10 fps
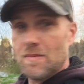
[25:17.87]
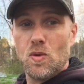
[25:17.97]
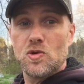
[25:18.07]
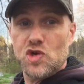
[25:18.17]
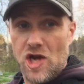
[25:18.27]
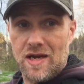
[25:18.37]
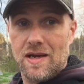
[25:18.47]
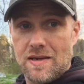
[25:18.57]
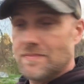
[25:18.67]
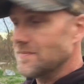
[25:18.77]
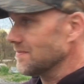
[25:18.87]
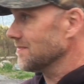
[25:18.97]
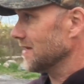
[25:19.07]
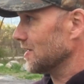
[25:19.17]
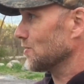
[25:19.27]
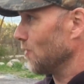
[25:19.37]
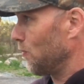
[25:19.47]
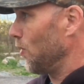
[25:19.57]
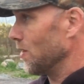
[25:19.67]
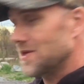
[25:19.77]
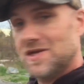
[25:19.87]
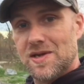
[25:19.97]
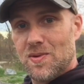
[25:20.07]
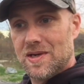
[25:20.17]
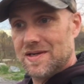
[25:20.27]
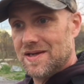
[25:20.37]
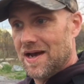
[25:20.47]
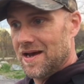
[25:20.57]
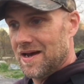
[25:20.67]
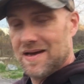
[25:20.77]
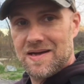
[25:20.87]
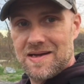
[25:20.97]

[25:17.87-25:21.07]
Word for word: But we'll check in, get some reports, see what uh,